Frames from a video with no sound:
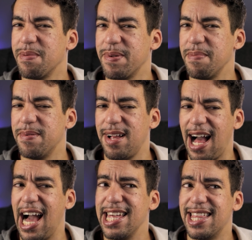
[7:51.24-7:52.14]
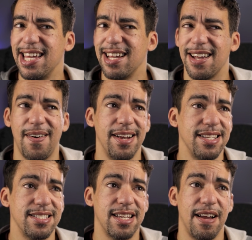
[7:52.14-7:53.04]
people, I think, or at
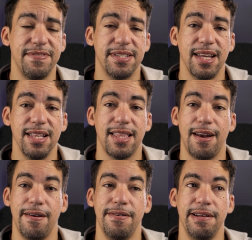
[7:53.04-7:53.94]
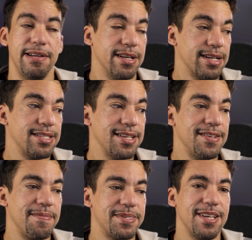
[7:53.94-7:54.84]
least that I've seen, that are consider
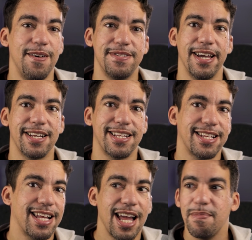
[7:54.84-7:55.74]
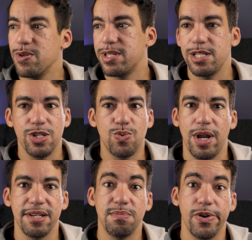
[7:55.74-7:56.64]
themselves like gamers that just want
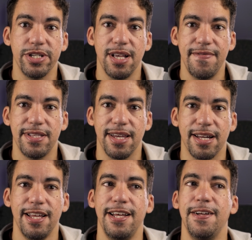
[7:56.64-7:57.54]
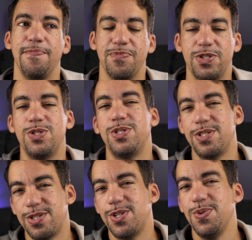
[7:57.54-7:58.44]
to experience everything,
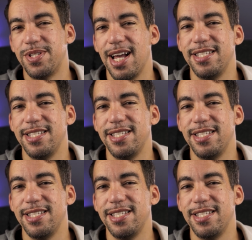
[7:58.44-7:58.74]
do tend